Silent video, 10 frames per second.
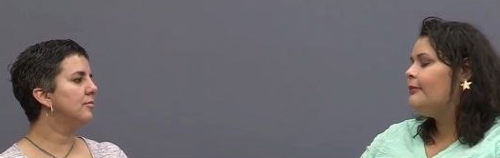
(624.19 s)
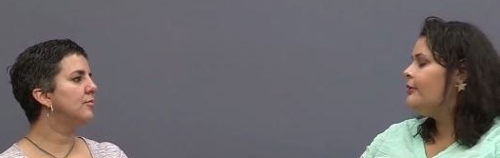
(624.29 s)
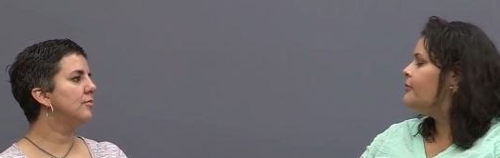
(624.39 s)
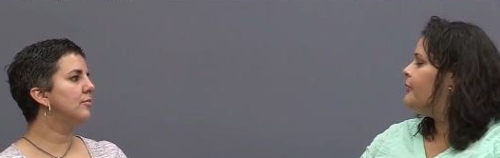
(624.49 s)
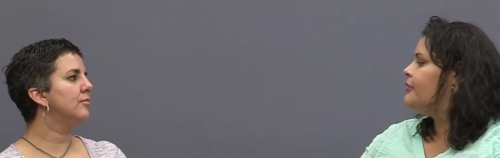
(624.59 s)

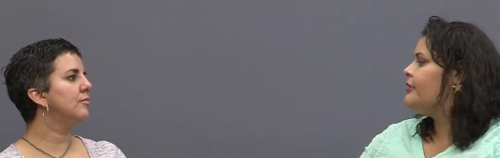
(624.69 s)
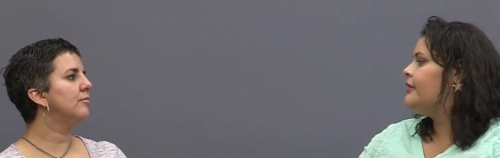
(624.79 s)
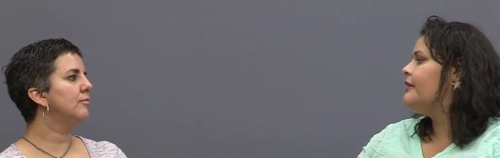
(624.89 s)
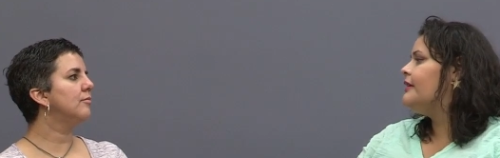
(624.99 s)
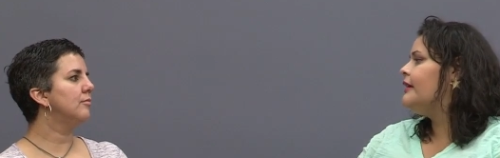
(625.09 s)
Speaker 1: which
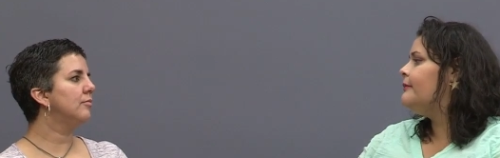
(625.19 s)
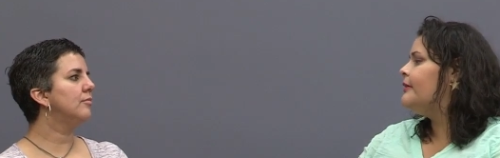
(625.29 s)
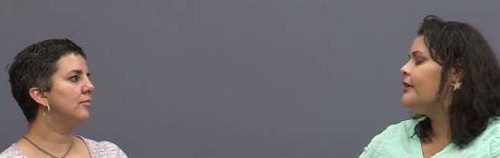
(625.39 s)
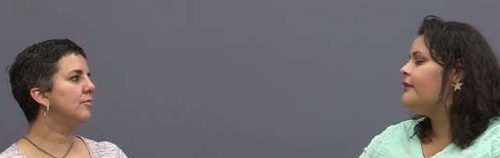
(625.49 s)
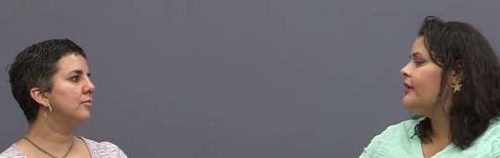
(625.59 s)
person in
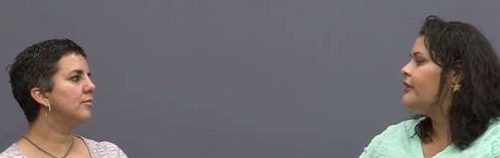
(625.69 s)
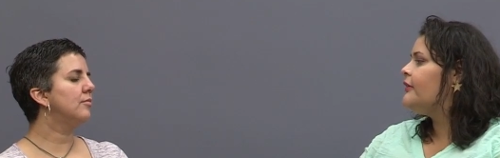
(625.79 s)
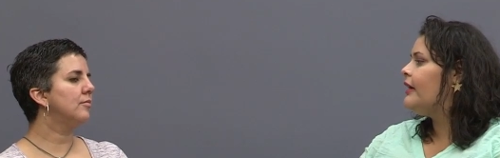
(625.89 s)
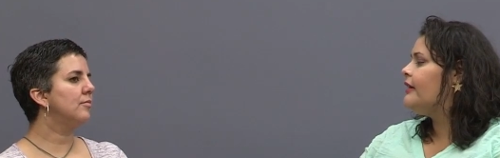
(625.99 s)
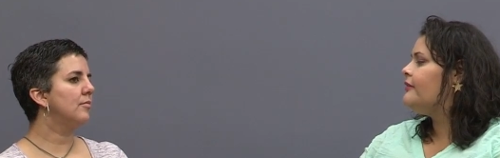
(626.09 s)
Milk and Filth you
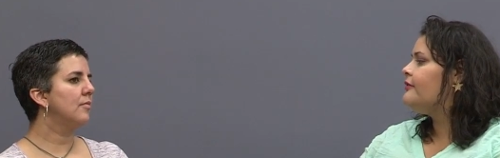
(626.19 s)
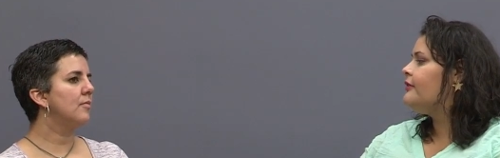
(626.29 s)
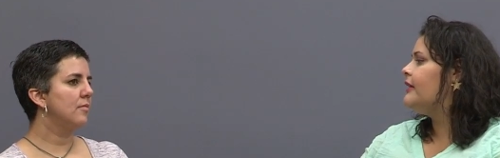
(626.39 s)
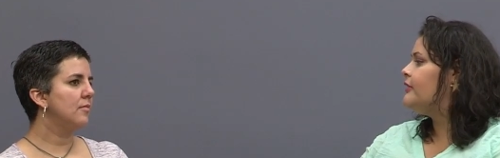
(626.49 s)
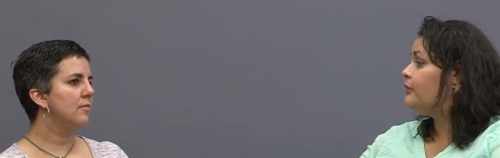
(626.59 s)
kind of
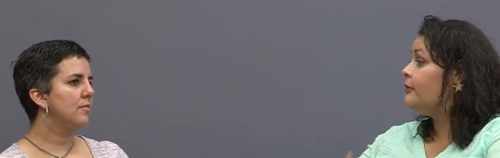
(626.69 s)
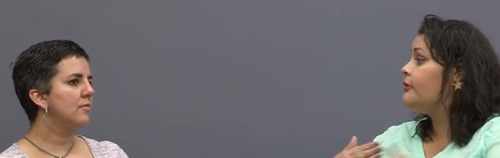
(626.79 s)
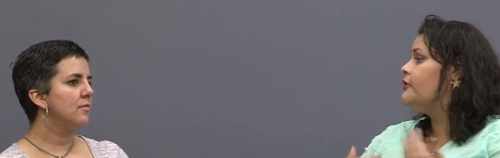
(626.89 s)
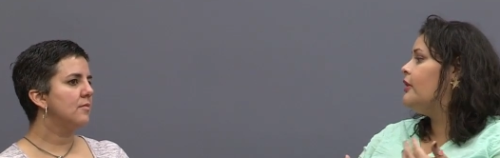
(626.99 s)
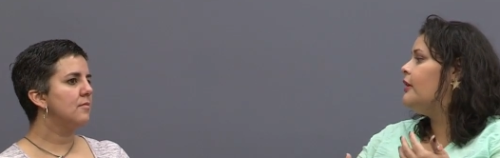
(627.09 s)
relate to
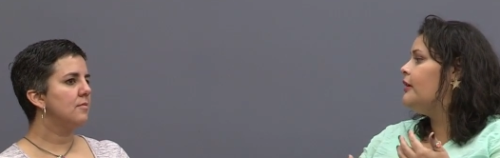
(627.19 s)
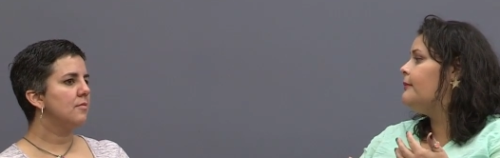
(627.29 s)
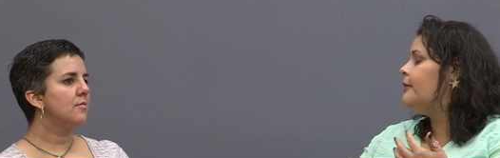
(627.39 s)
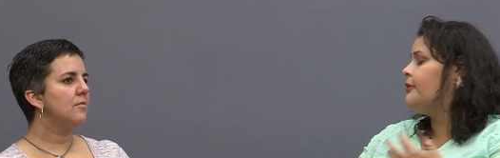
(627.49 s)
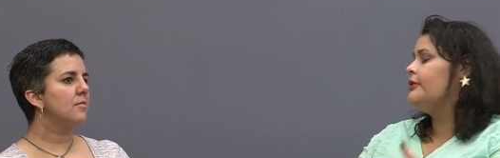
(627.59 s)
most on a
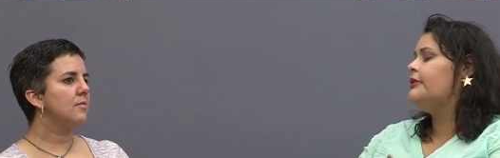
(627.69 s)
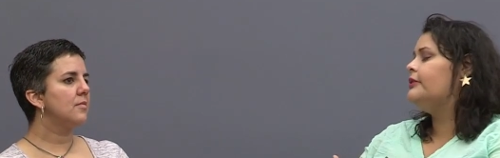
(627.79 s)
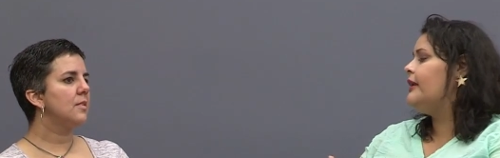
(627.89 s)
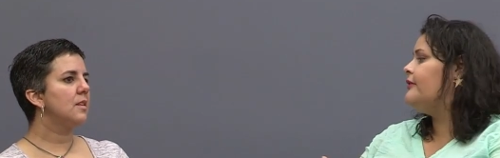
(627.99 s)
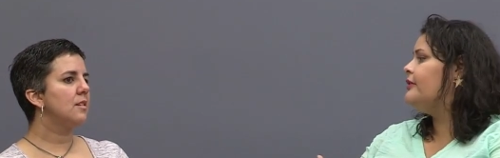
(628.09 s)
personal
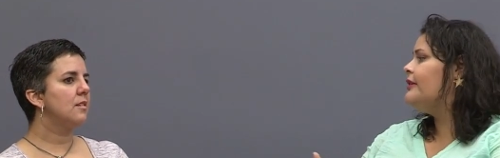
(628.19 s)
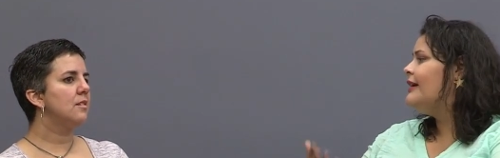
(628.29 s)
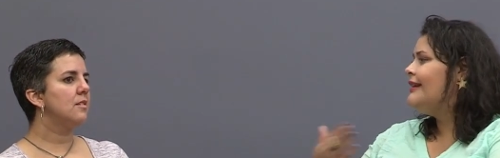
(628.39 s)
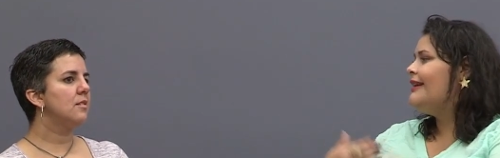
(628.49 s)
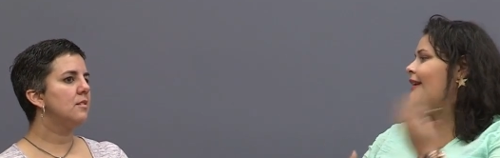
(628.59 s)
level.
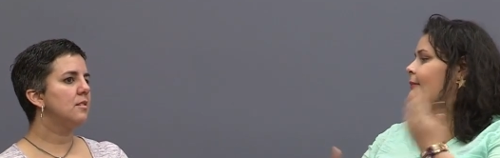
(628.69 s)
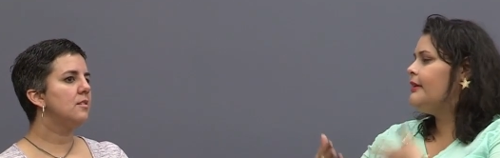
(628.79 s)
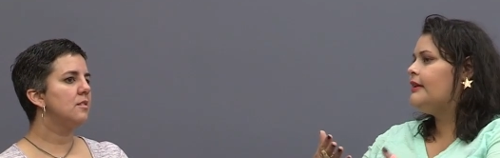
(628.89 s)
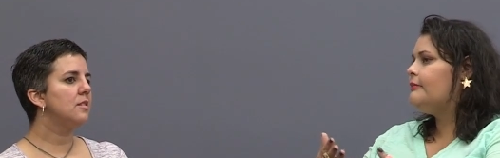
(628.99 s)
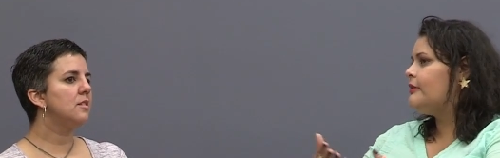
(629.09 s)
It can
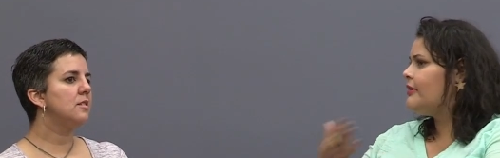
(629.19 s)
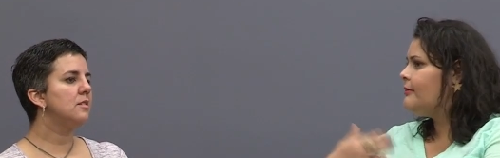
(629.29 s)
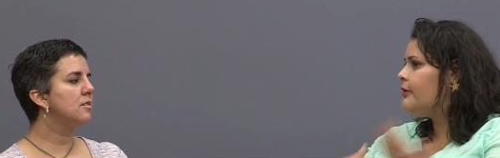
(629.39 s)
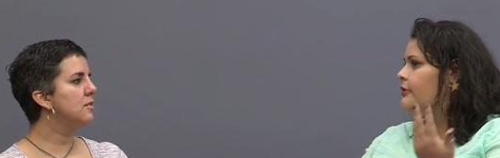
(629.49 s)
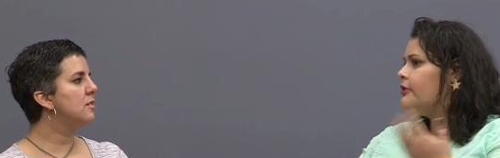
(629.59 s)
be the same
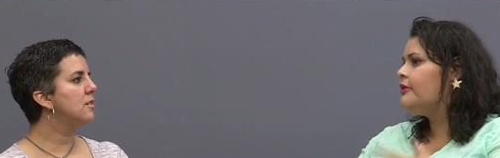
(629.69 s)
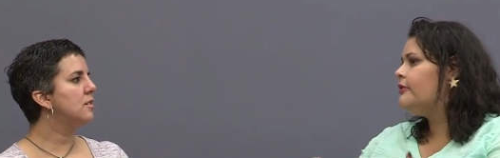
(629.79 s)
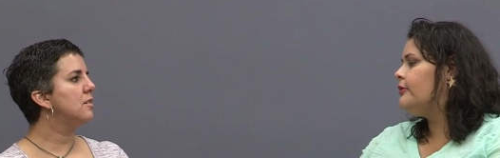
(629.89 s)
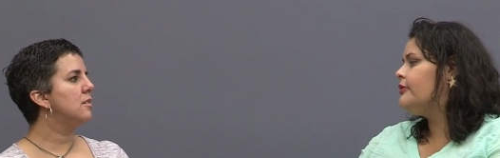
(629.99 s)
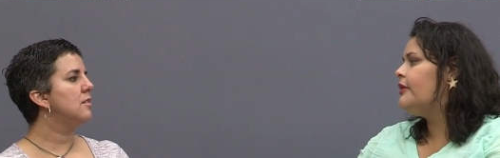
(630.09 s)
person
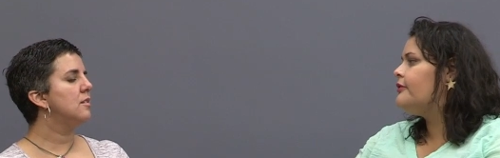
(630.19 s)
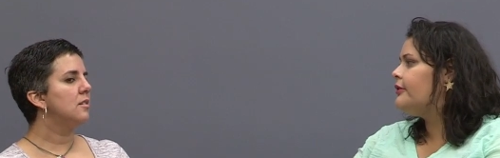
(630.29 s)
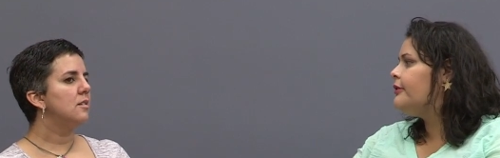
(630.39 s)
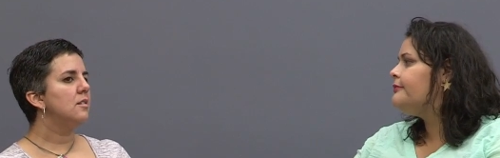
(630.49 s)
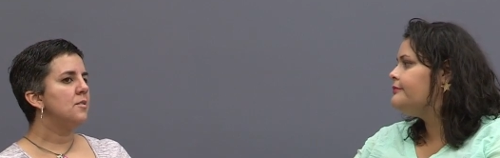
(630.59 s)
or
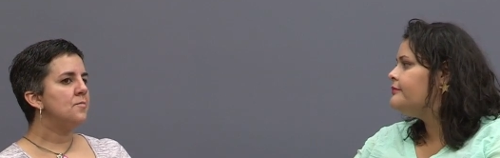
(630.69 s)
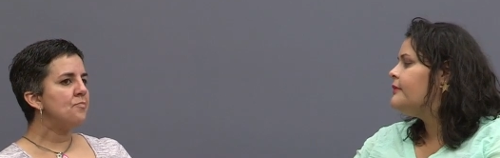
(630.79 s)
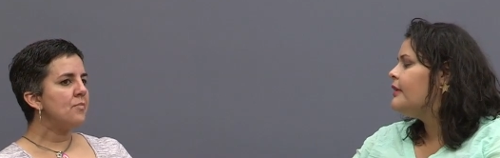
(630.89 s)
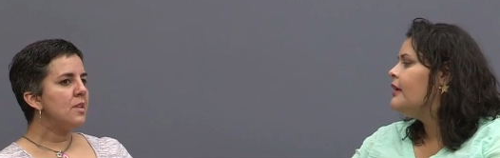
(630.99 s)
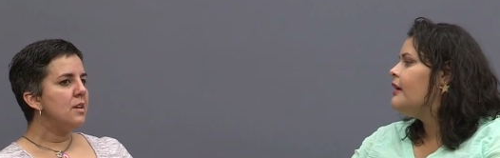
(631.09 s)
Speaker 2: several.
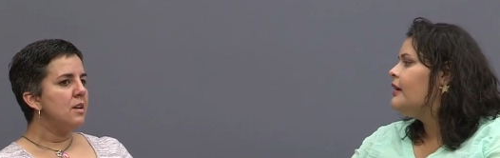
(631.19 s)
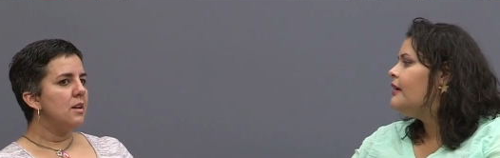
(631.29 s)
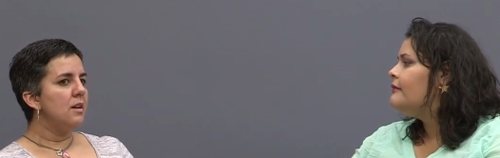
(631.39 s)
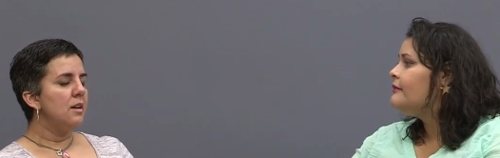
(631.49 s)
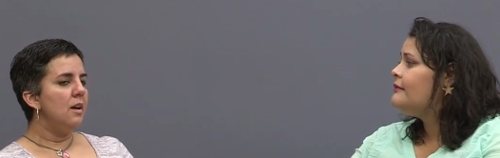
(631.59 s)

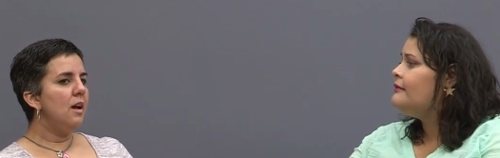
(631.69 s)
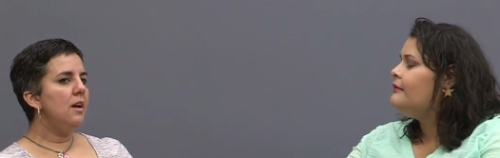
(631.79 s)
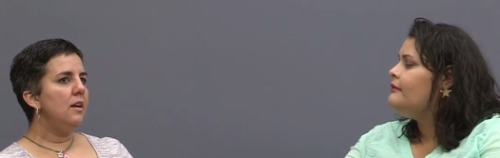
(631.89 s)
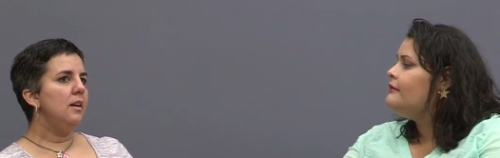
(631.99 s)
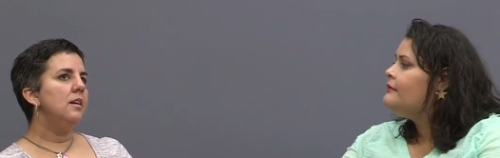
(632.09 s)

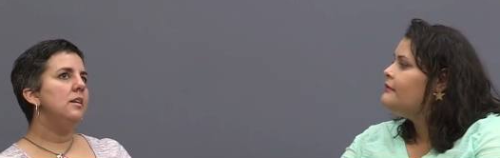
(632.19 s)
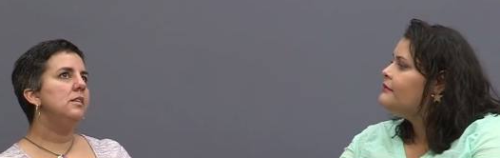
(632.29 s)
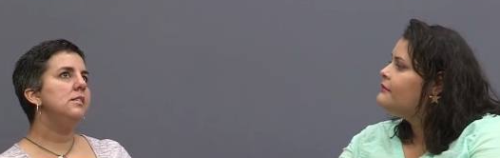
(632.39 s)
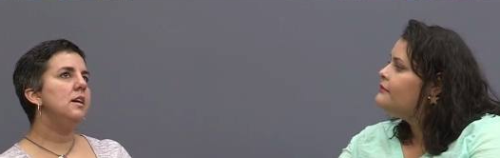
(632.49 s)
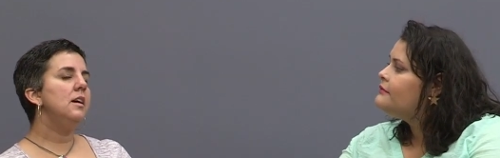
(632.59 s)
Huh.
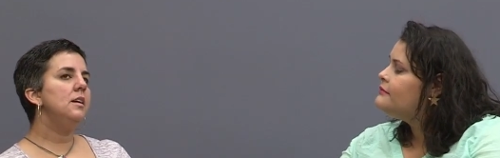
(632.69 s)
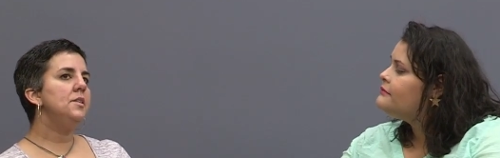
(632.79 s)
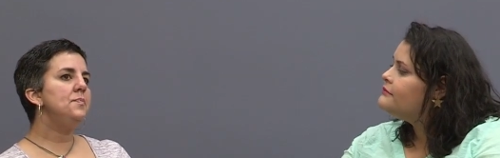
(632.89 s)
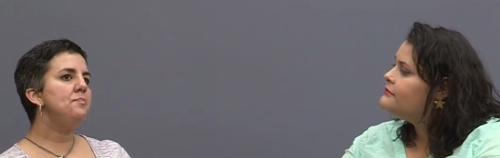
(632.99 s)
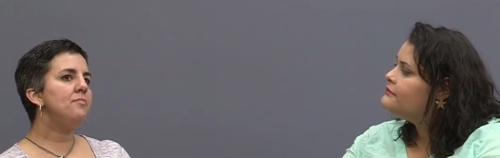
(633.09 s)

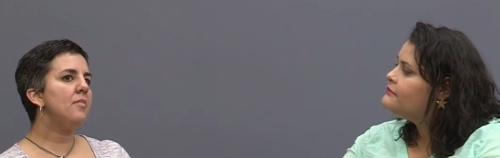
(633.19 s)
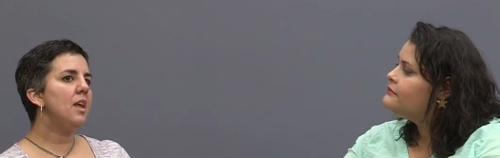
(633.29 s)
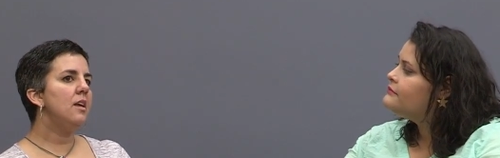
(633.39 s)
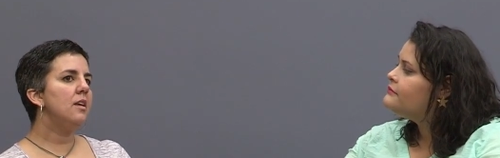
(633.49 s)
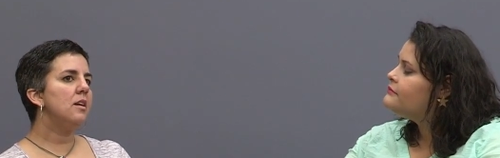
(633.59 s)
Um,
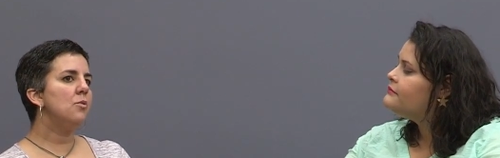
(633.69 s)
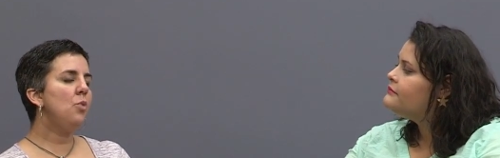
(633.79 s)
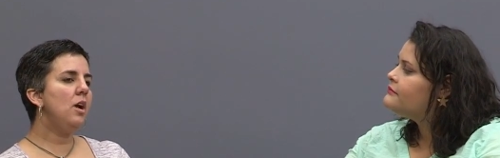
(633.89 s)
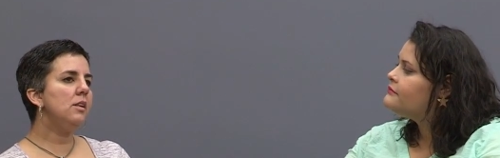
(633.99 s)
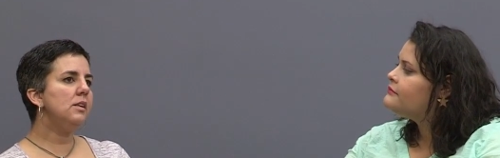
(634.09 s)

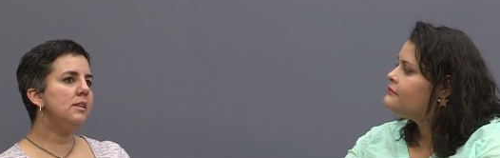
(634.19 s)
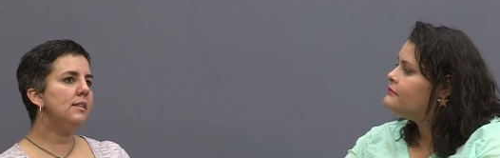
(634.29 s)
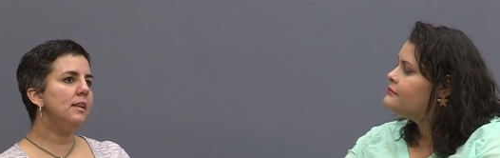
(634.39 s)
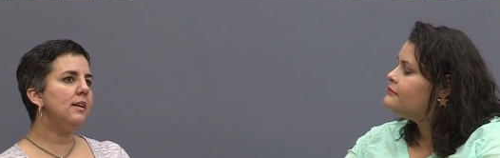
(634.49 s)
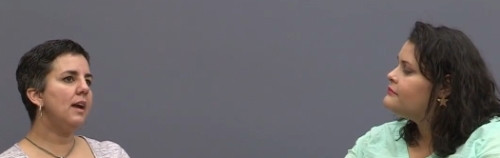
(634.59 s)
well,
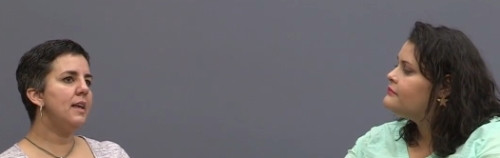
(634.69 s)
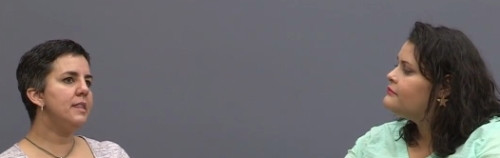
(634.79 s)
the I